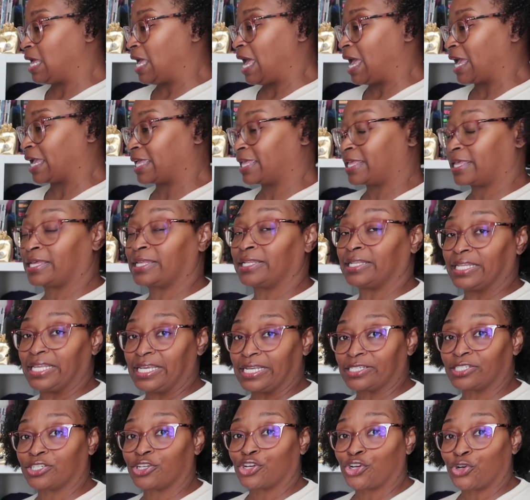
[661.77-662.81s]
I
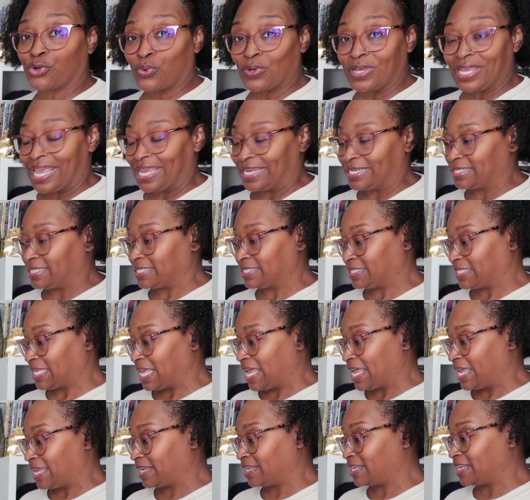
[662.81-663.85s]
clicked create
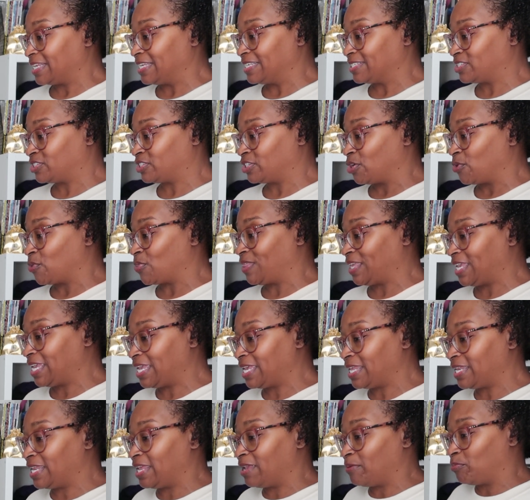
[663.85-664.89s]
design. And so
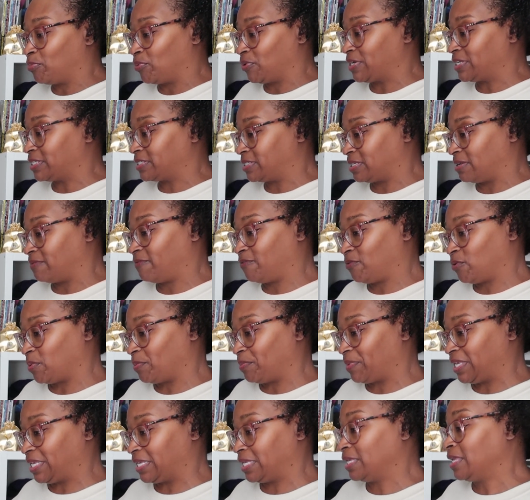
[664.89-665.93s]
then it brings up for
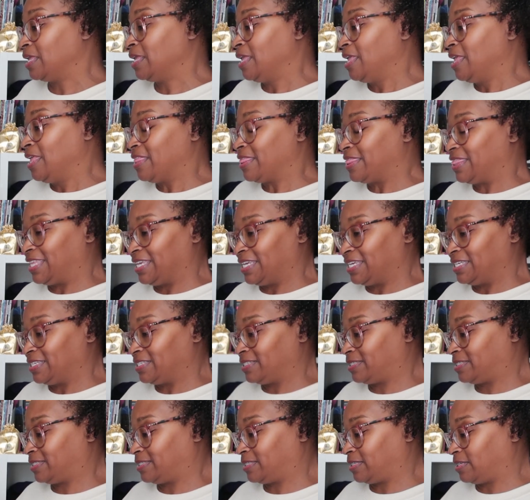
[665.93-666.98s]
me
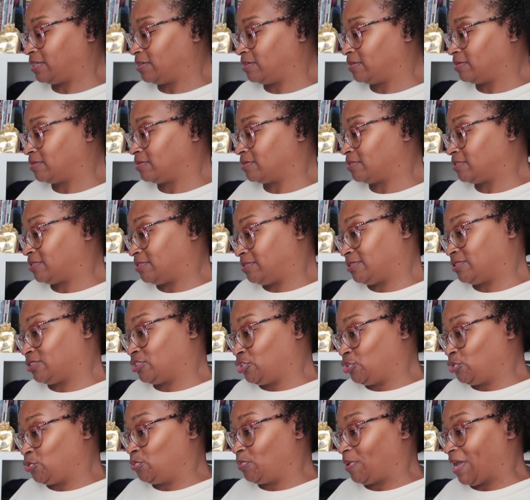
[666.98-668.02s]
this
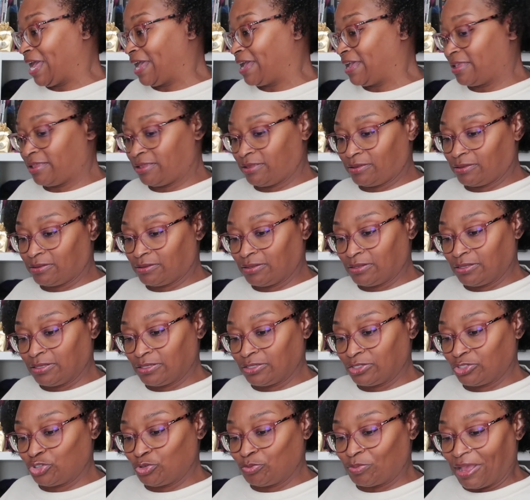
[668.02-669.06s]

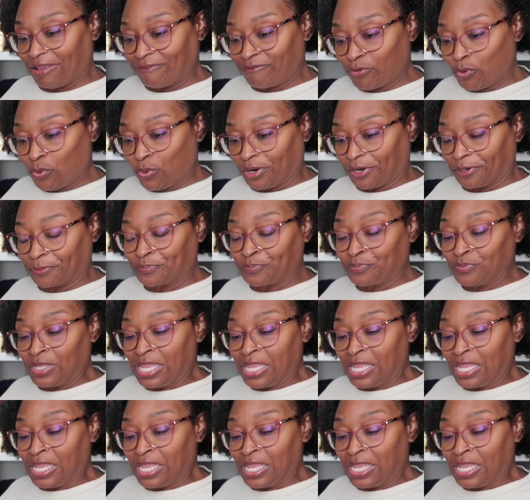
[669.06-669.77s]
2x4.